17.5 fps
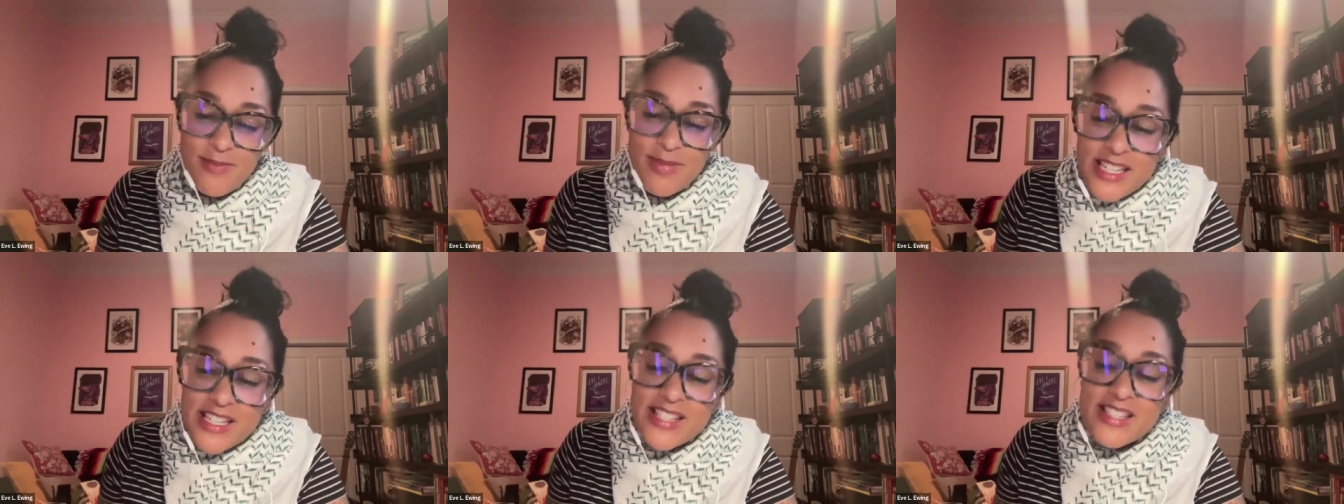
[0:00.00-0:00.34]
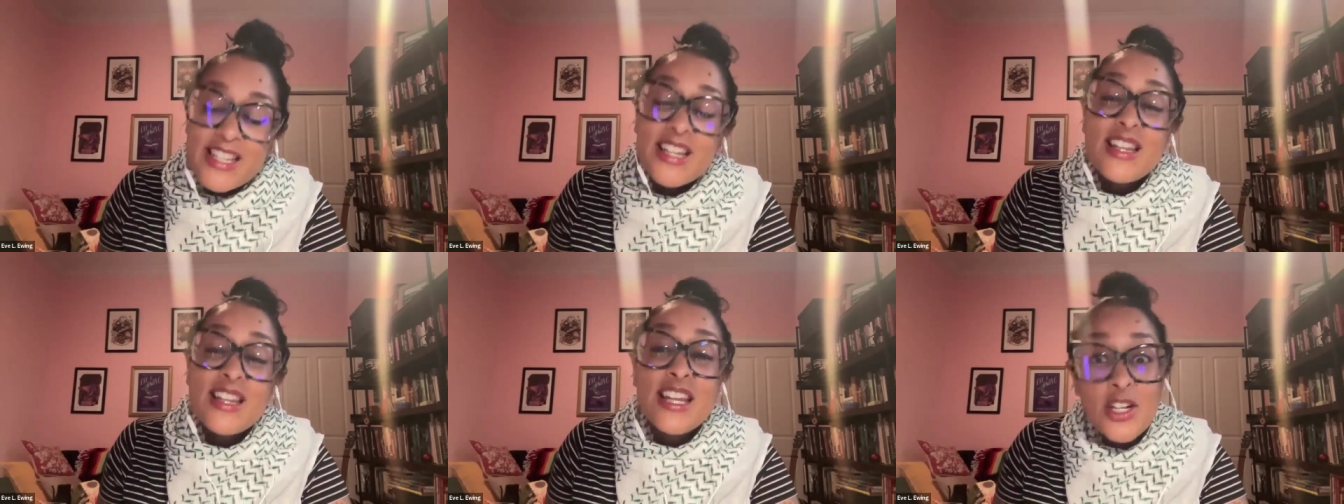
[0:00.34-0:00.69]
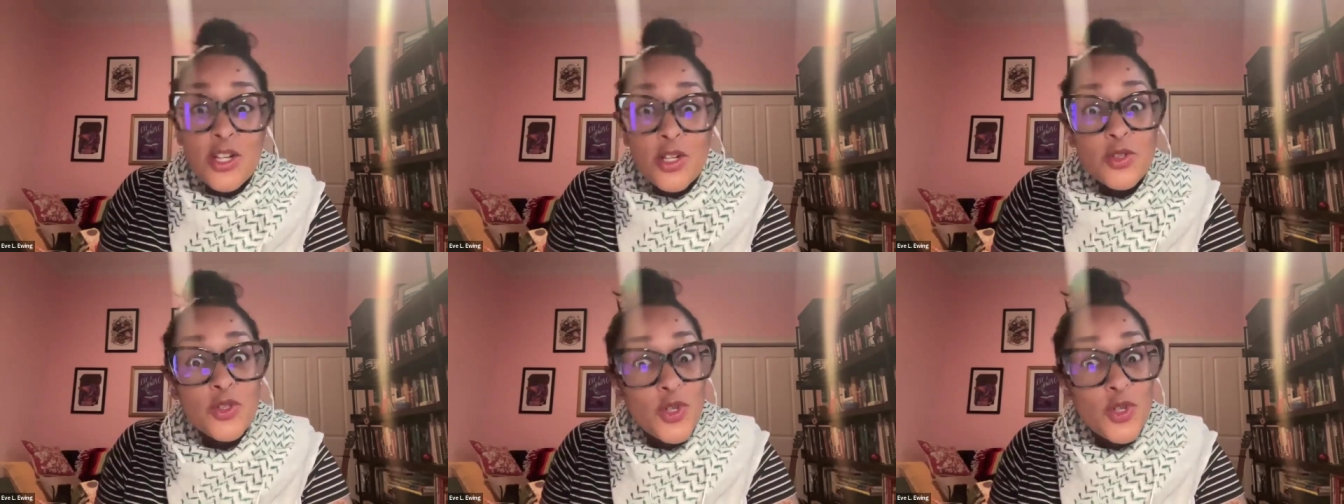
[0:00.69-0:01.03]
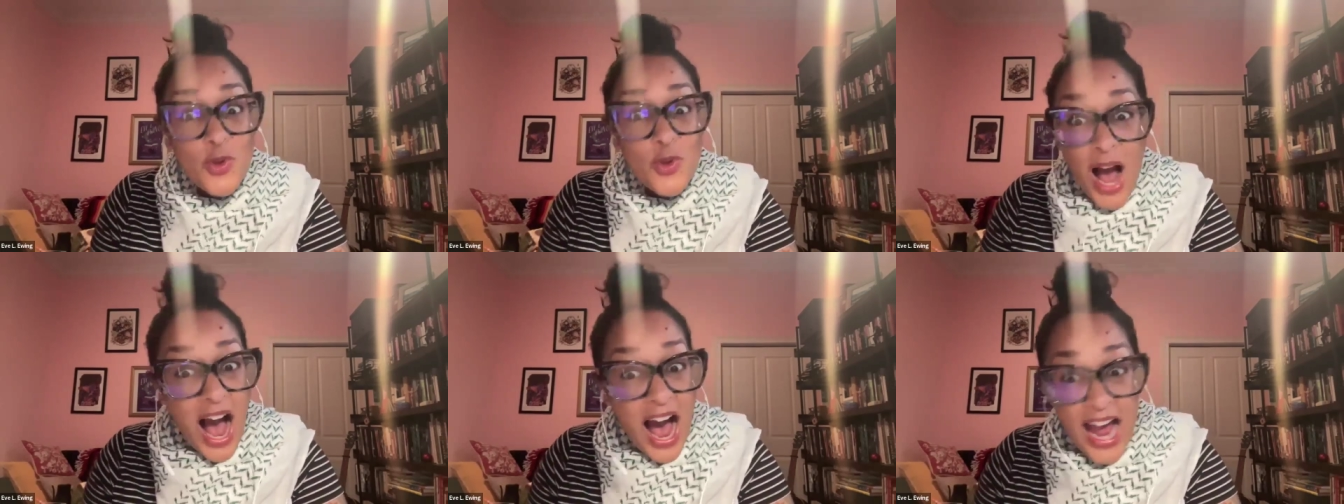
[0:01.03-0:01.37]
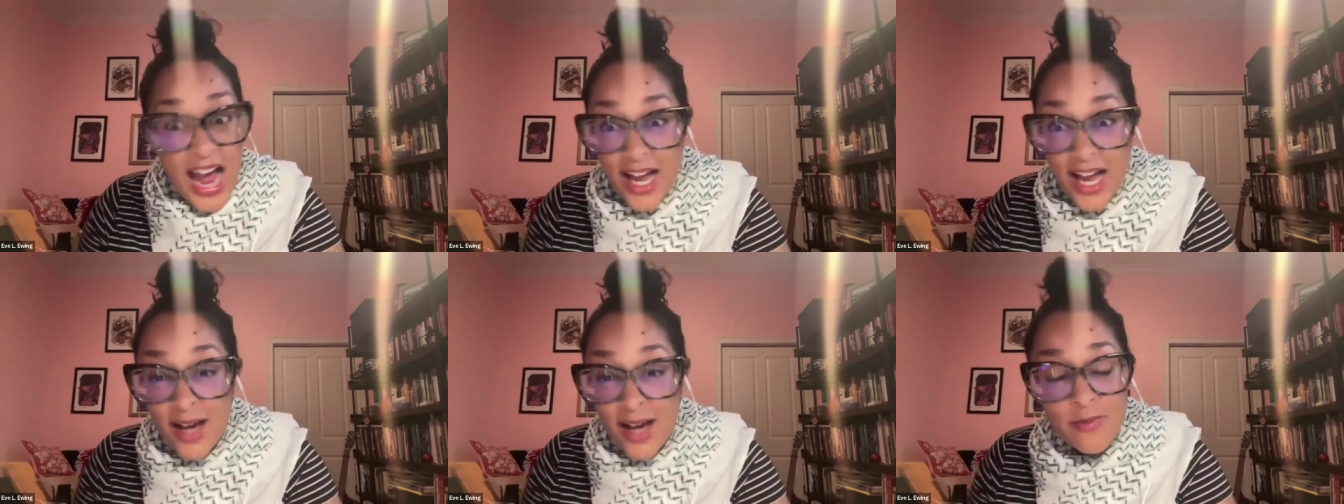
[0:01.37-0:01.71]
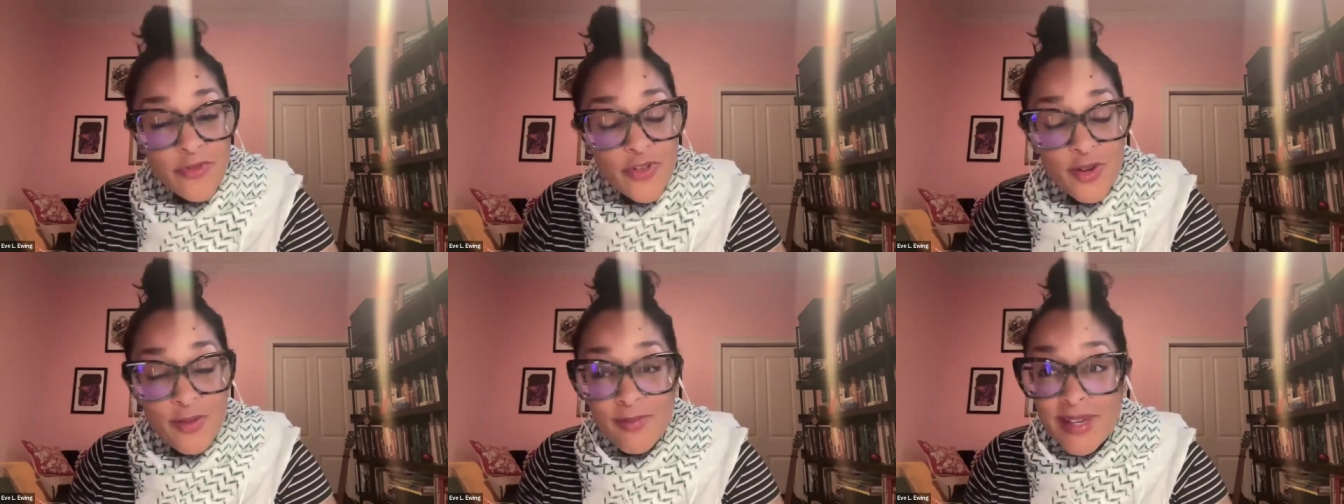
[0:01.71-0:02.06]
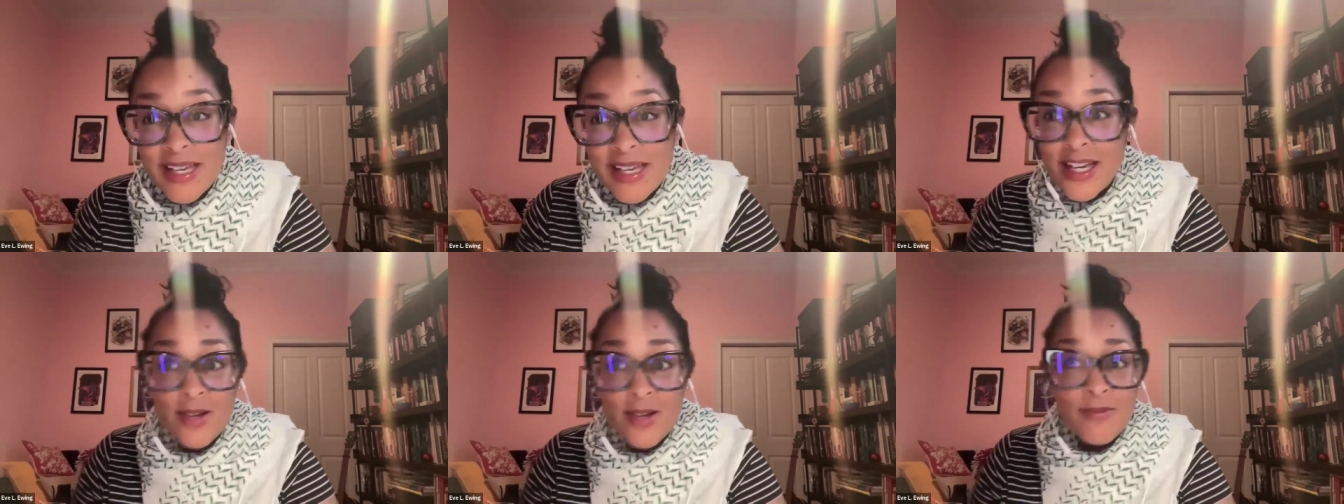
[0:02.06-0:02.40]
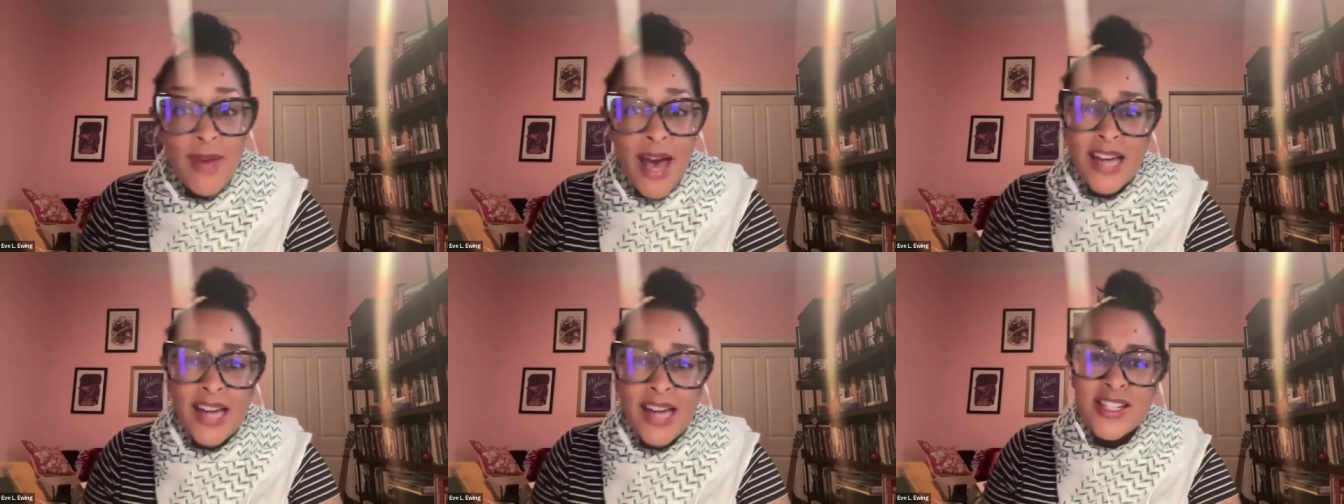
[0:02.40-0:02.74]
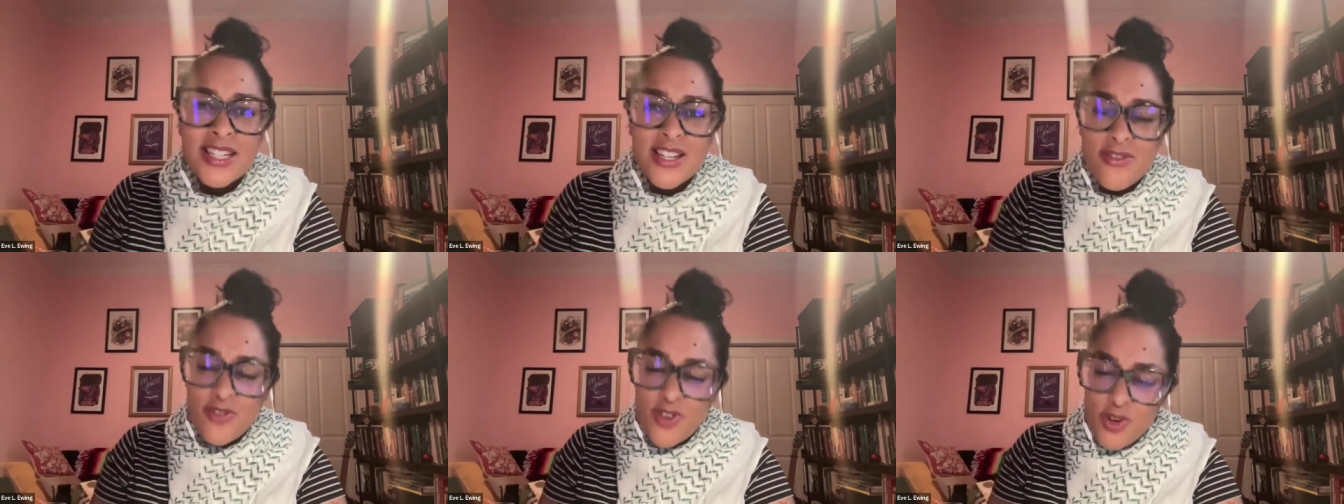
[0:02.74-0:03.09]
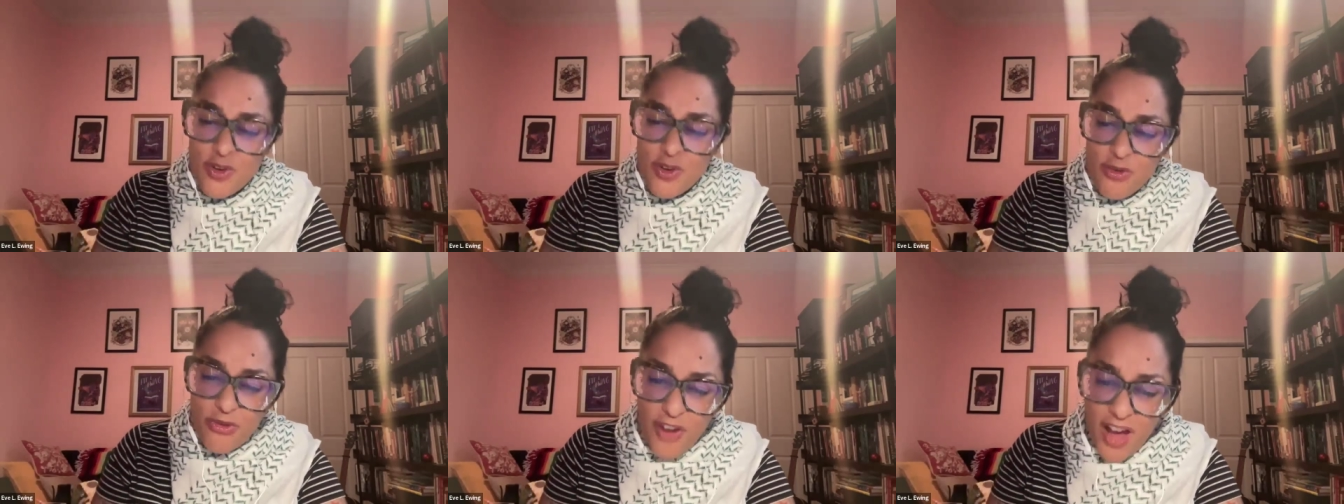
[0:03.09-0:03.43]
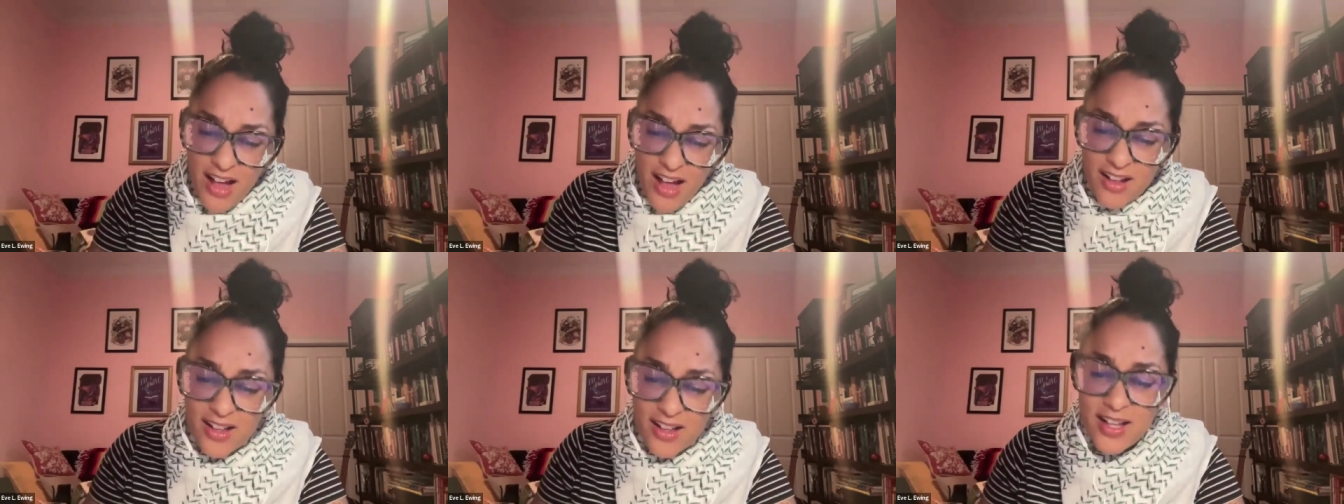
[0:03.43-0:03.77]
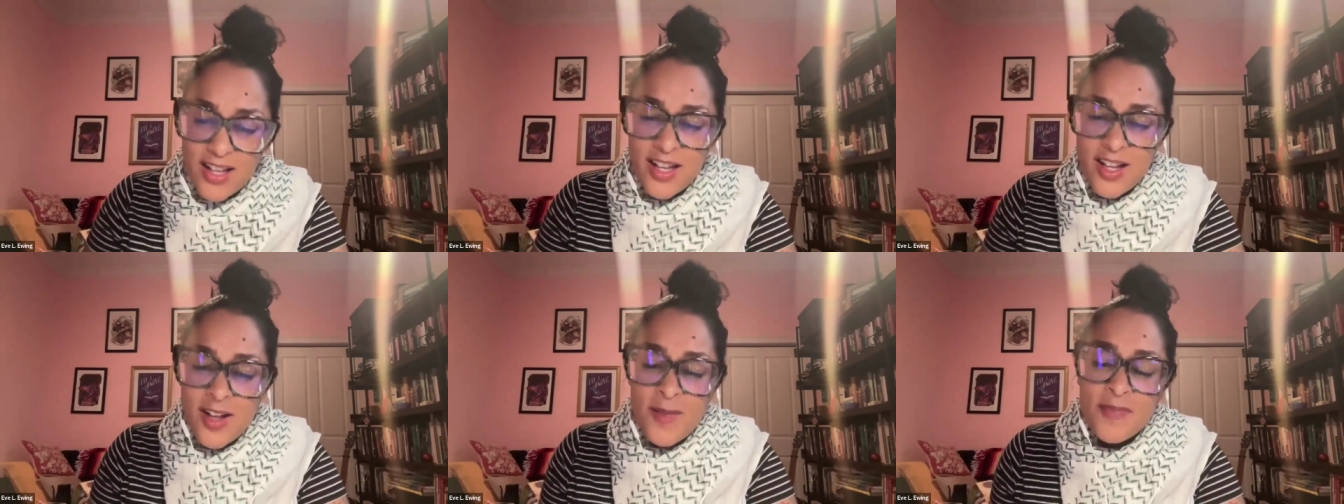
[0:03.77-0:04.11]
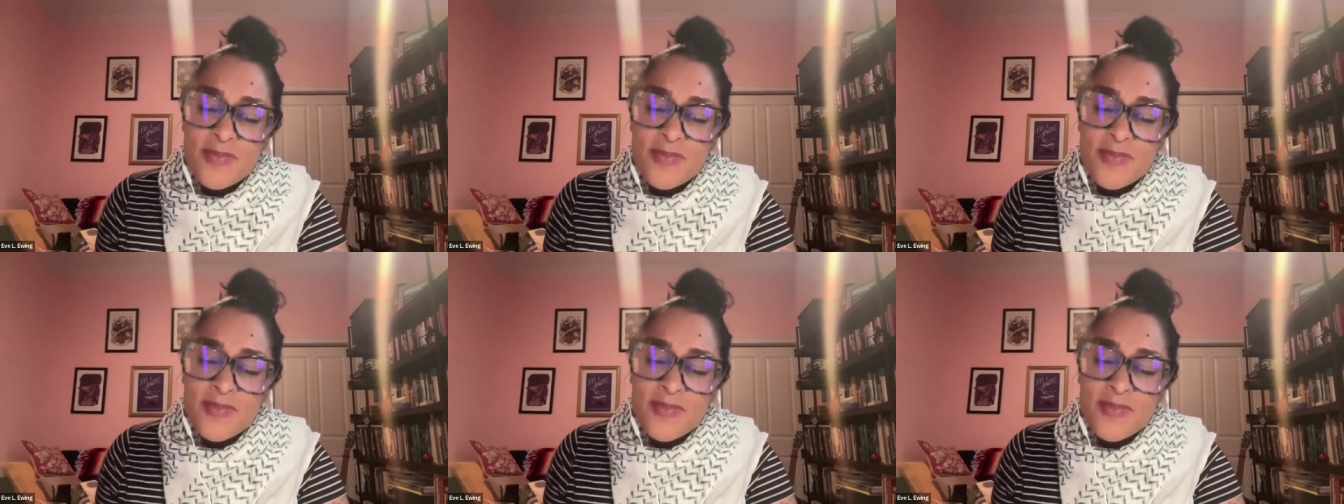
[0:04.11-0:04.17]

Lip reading: but just a little too high up for me. Imagine if you fell.